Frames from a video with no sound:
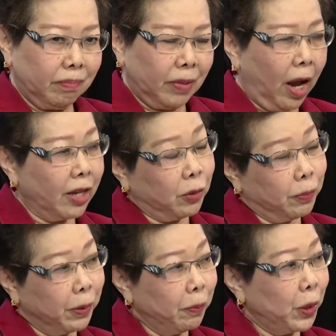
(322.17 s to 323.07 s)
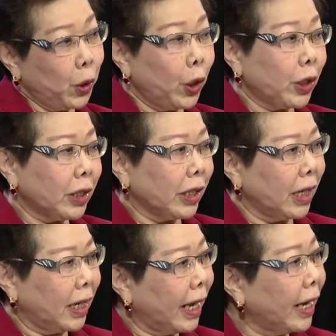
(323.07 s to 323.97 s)
Husband may not
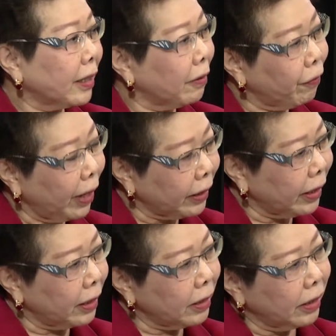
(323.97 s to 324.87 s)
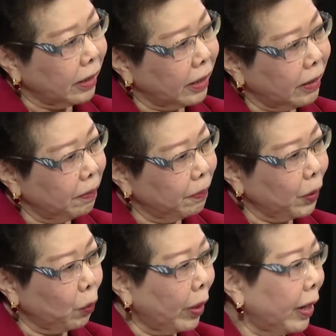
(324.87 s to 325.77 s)
like the fact that
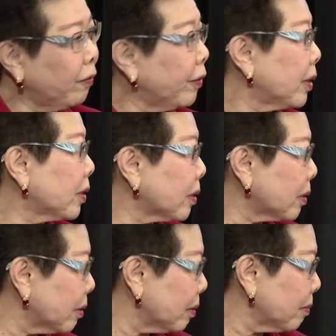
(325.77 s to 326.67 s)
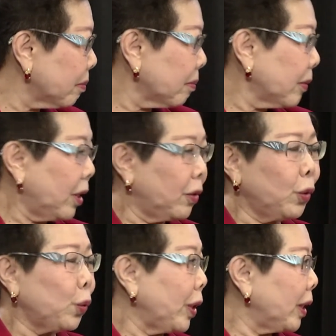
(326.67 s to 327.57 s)
wife is
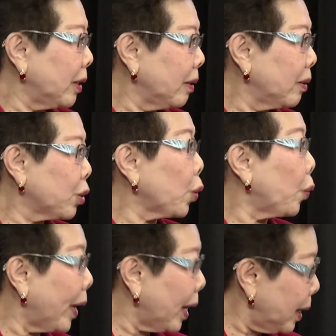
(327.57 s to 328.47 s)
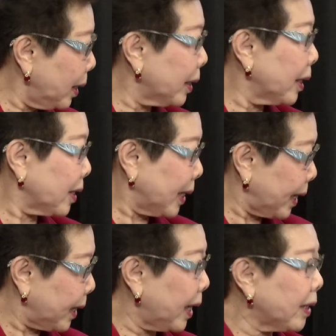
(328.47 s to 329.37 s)
doing so well, things
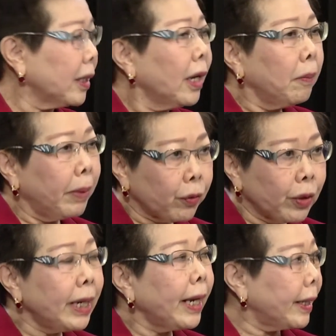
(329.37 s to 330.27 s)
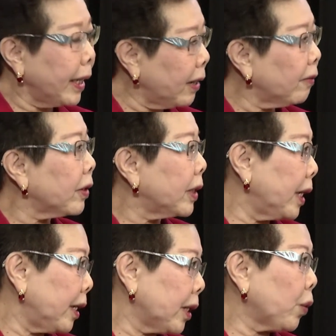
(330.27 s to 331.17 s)
like that. But really, at the end of the
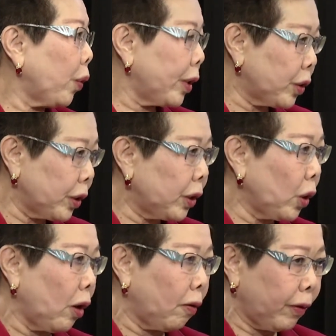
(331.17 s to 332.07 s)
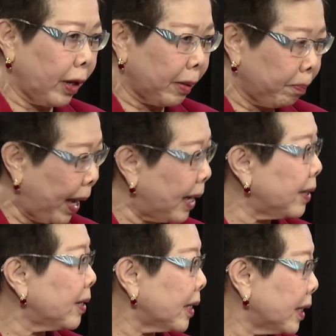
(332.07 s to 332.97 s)
day, it's a question of a
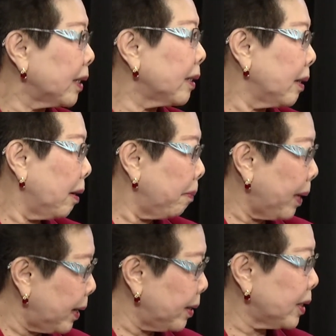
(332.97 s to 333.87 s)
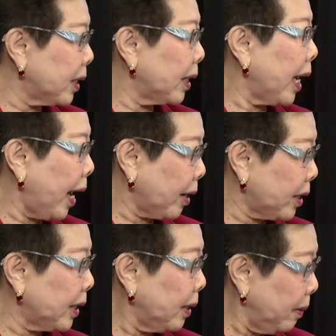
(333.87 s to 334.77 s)
balancing act. Yeah,